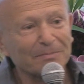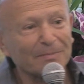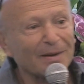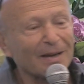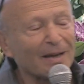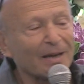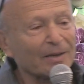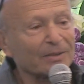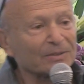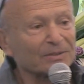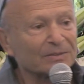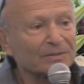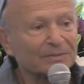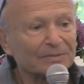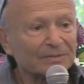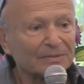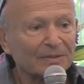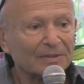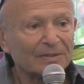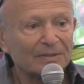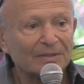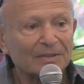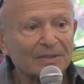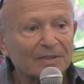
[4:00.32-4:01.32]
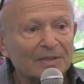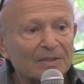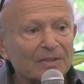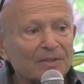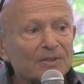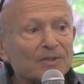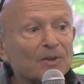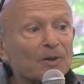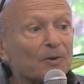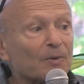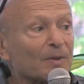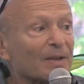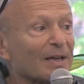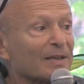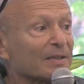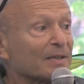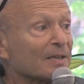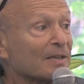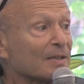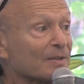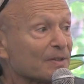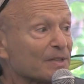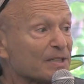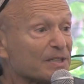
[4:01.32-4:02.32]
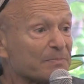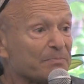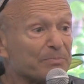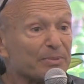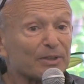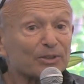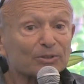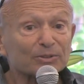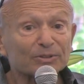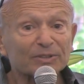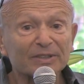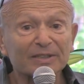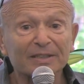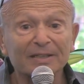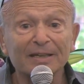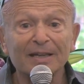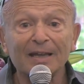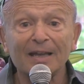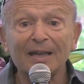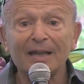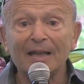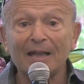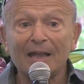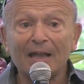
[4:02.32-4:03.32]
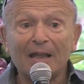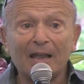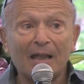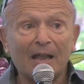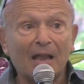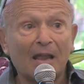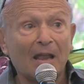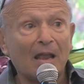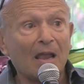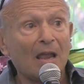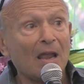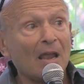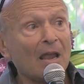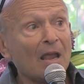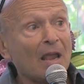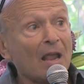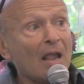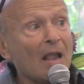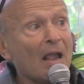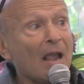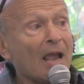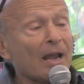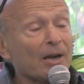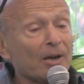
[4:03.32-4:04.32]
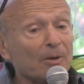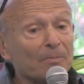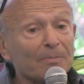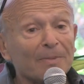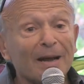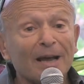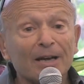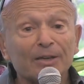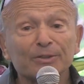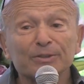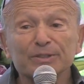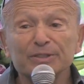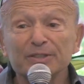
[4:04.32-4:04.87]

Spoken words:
Model know that this building and our model